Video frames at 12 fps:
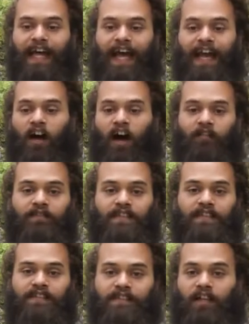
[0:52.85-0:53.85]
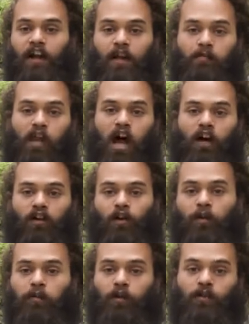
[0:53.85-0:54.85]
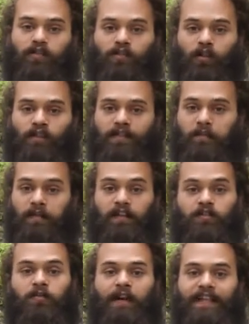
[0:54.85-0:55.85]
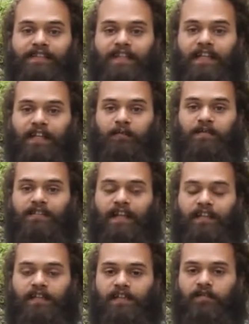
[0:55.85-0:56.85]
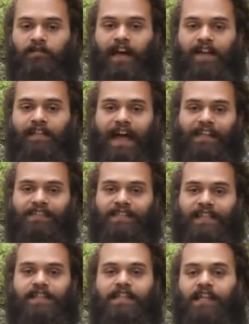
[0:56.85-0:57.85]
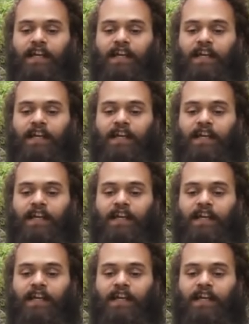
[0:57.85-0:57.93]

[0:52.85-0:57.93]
and often to sit on a block or a bolster or something to raise the hips slightly to find that seat,